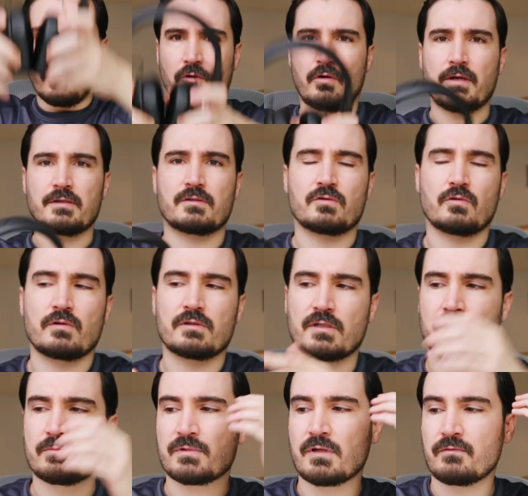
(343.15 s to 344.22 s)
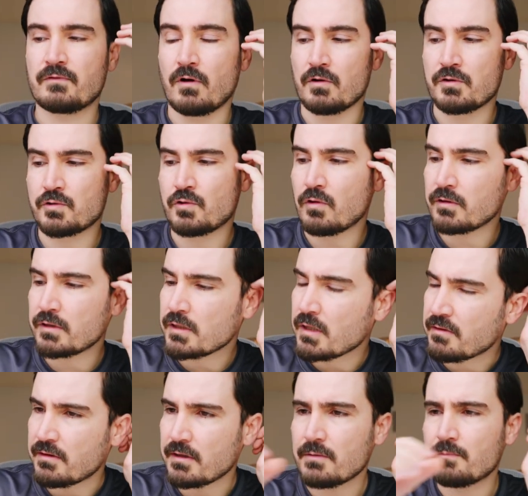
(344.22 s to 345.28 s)
All right, so in terms of the audio quality, I
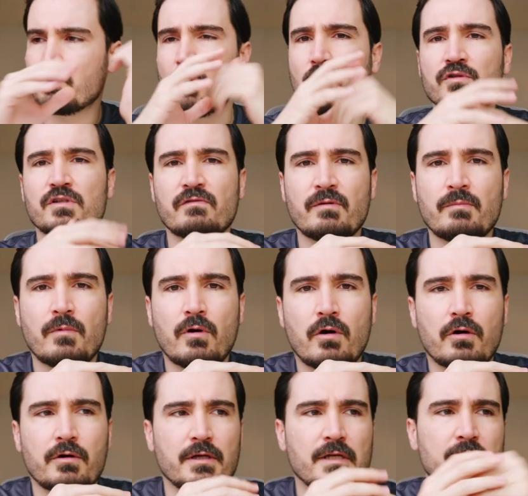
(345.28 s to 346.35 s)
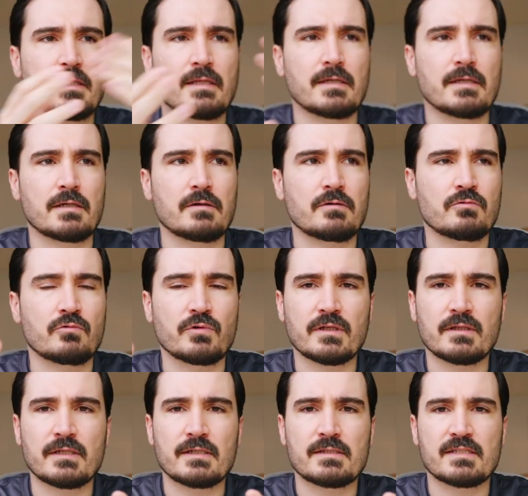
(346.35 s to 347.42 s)
think both of them are in the
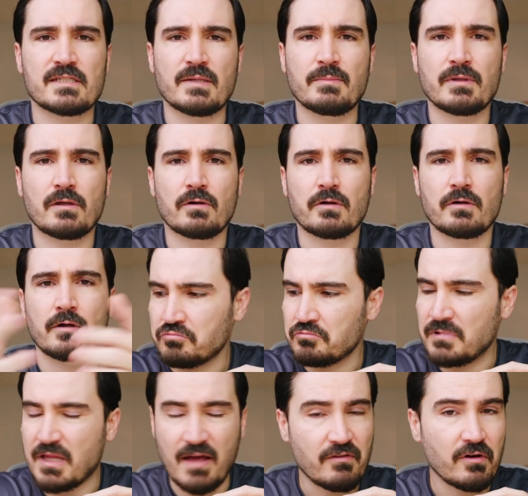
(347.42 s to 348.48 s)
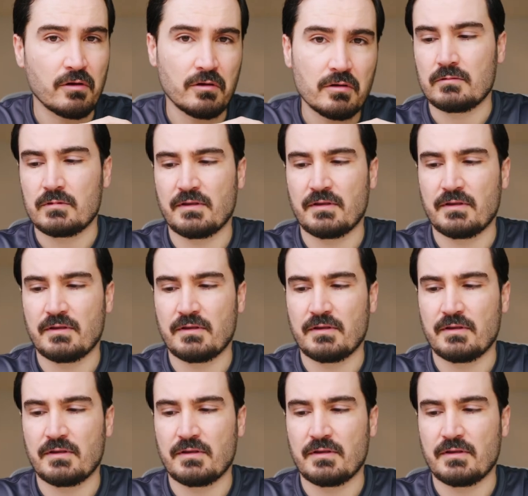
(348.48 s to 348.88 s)
really similar level.